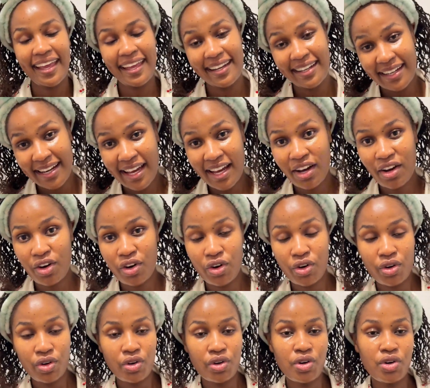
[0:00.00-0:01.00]
And
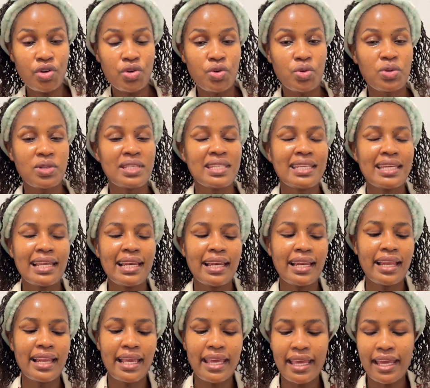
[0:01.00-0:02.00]
now to
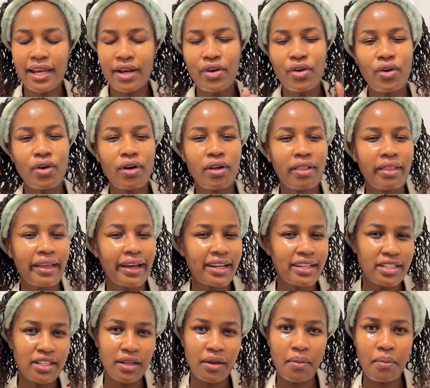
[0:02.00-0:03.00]
seal in all
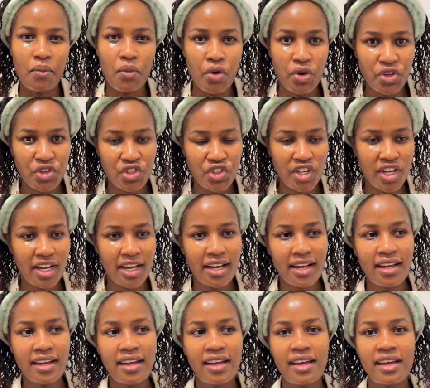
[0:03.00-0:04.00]
that
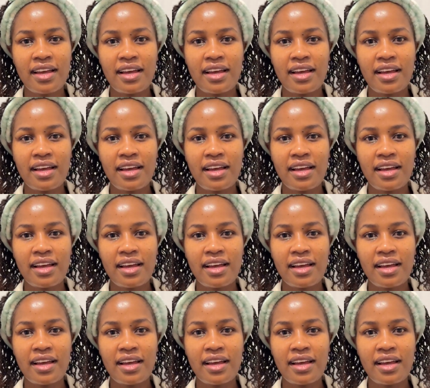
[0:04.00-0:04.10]
moisture